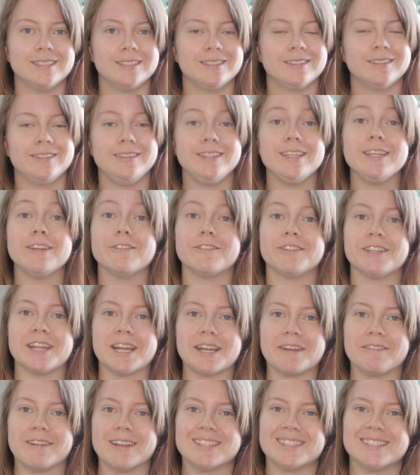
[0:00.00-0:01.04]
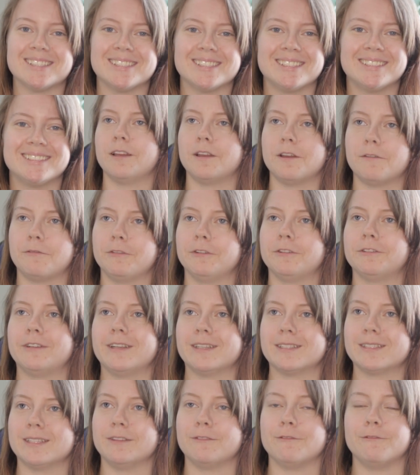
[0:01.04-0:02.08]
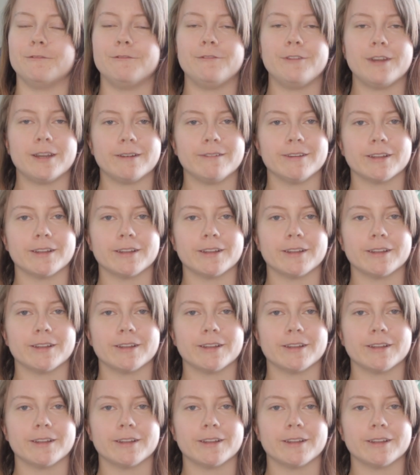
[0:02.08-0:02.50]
neon tetras. A fluorescent, very